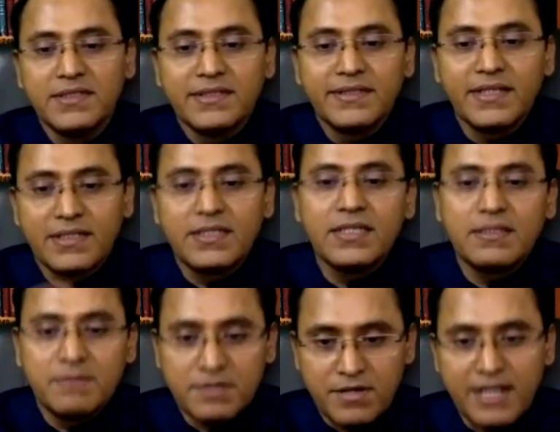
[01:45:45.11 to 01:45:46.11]
that he
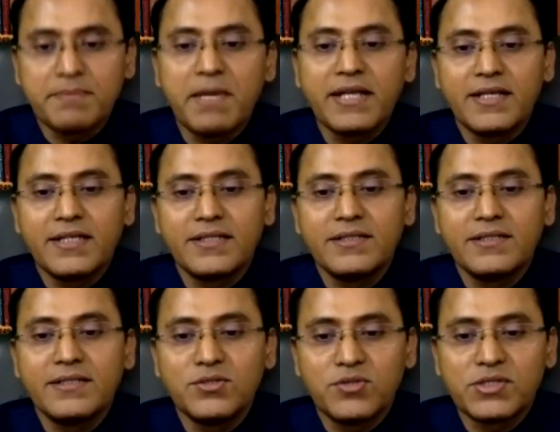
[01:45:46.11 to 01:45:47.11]
transmigrated into
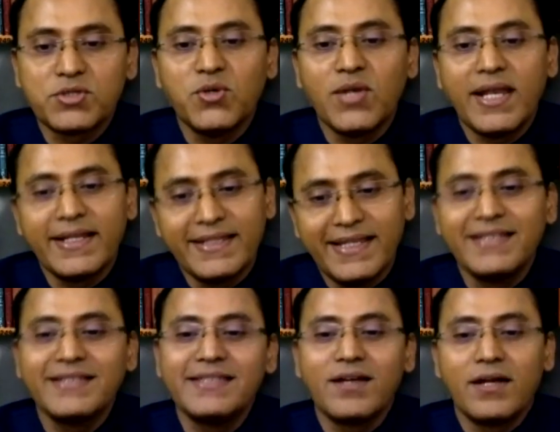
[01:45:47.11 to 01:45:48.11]
a soul and then he
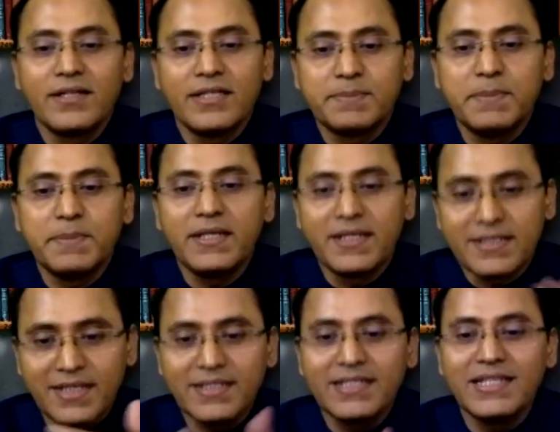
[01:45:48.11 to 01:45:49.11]
got the experience
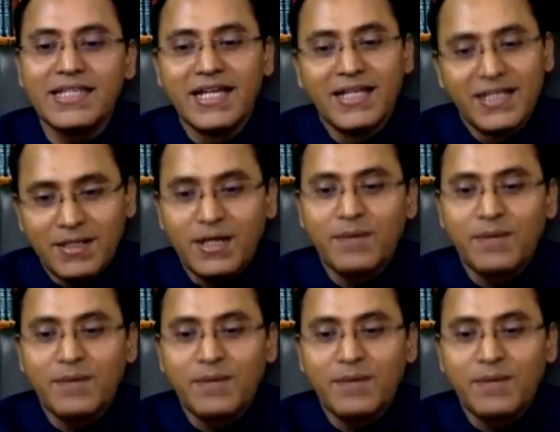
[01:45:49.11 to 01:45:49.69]
and he uh,